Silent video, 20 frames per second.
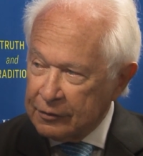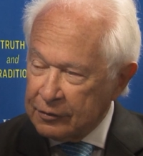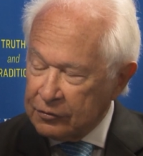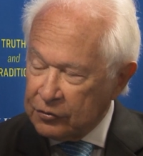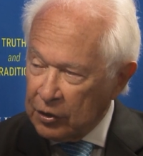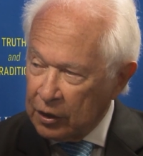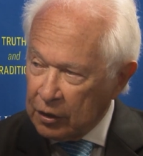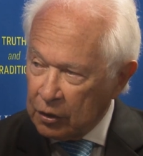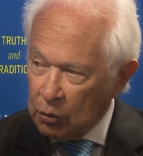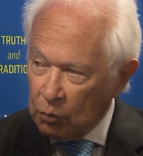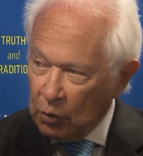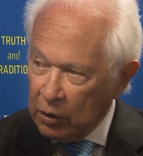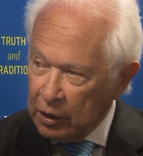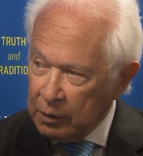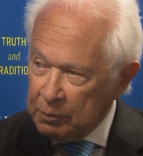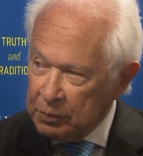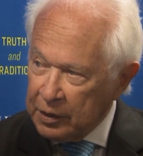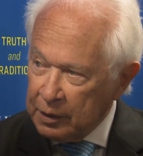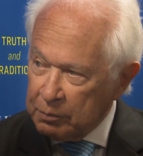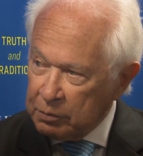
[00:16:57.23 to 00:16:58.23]
take away
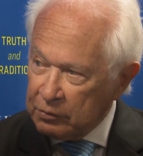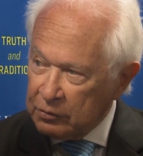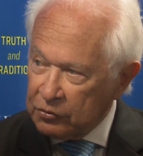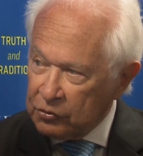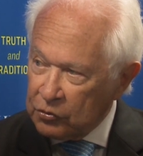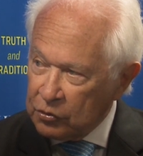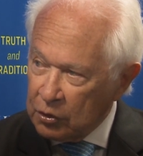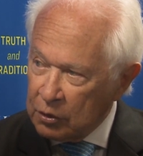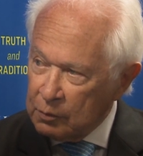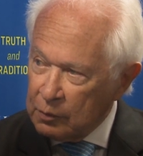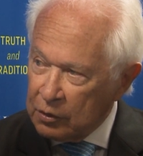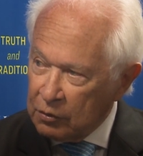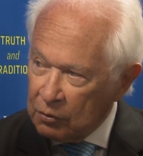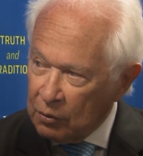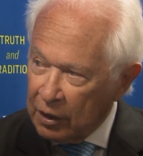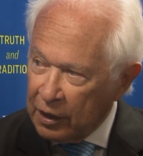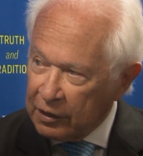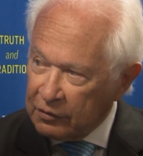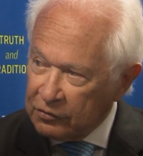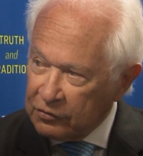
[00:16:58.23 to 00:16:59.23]
people's human
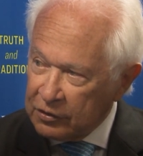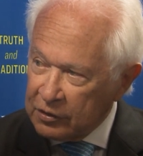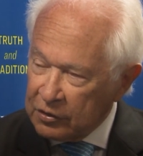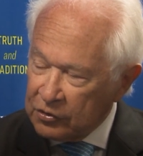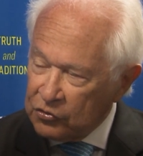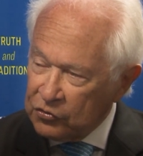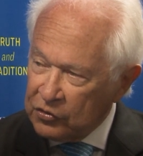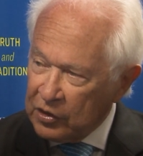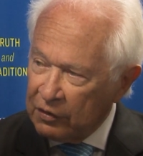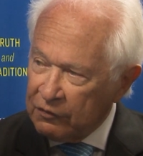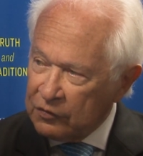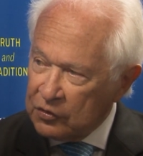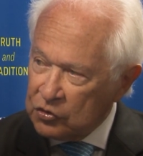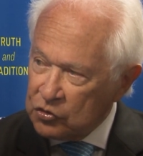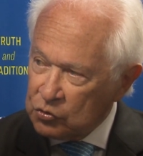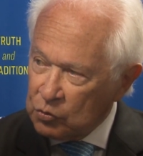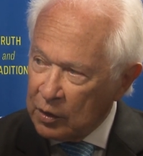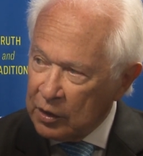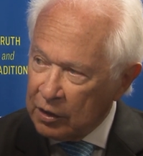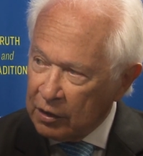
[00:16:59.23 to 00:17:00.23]
rights in a savage
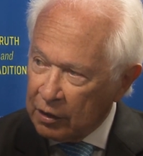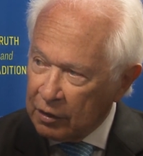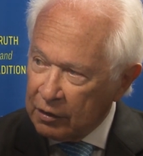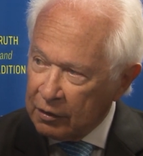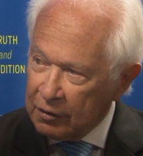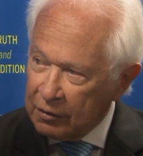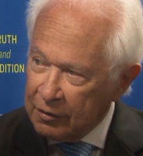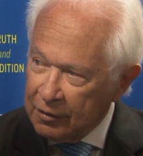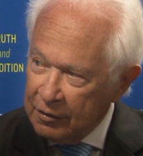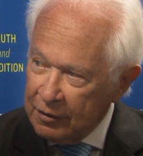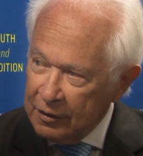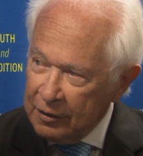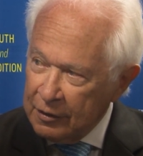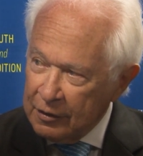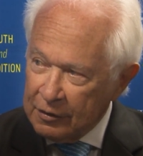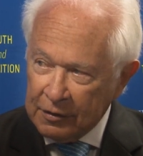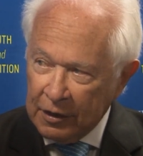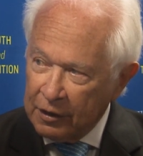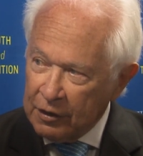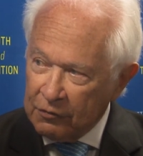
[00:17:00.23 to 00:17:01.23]
way.
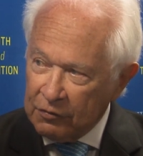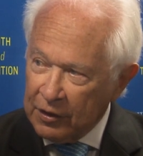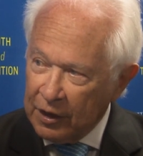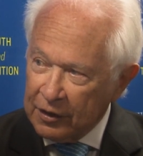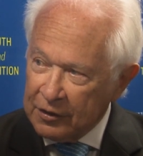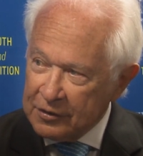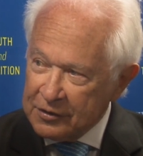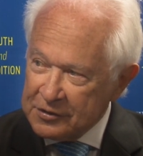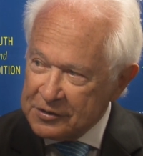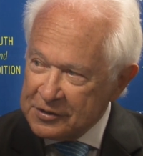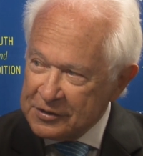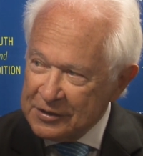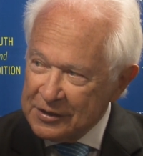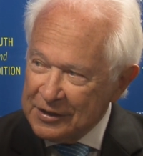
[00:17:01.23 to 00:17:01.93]
None of that is